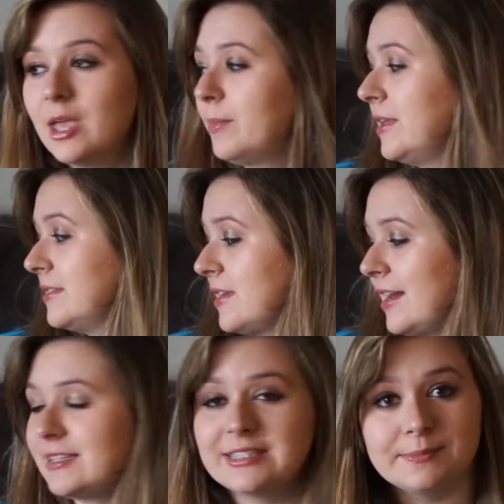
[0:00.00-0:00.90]
Pita's
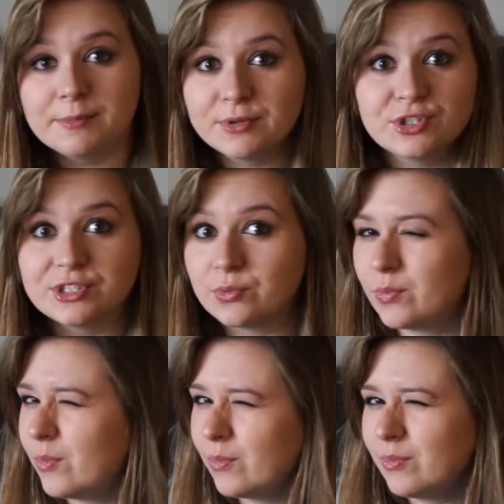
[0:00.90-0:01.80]
kind of sleeping, but
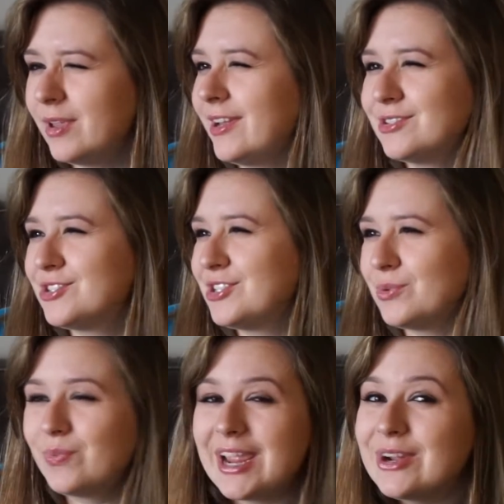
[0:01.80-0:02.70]
she's
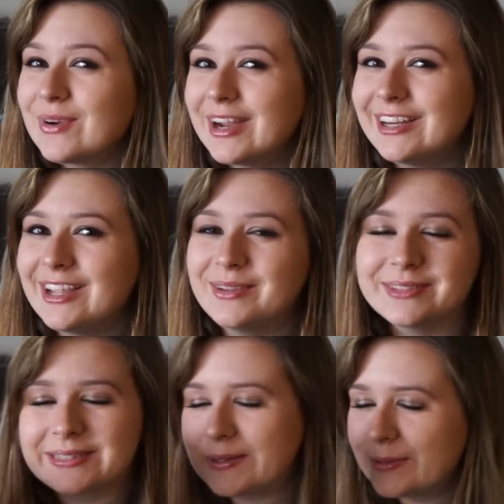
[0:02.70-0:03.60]
awake right now,
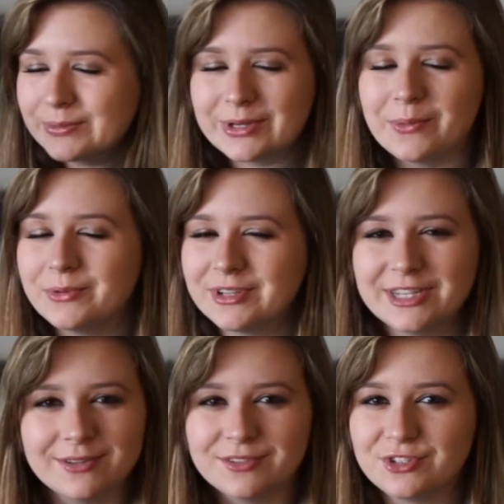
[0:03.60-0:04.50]
so no one really
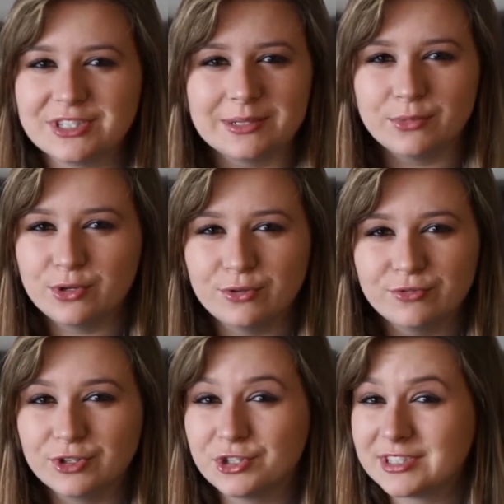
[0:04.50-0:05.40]
knows if she's gonna move
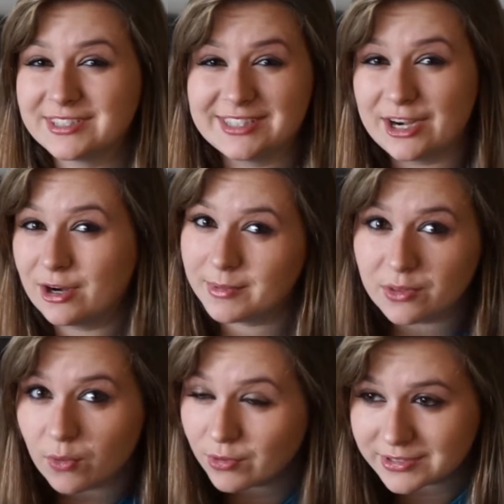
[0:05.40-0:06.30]
or just stare at me
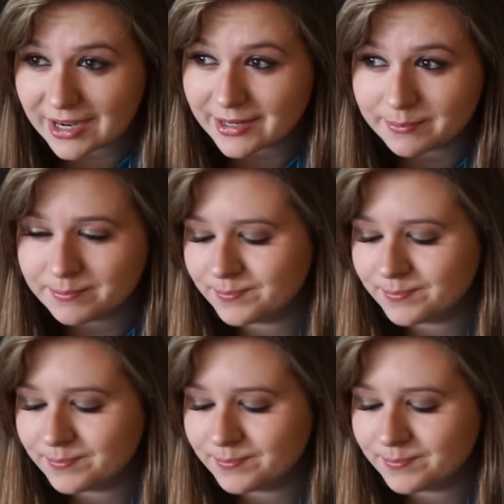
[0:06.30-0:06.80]
the whole time.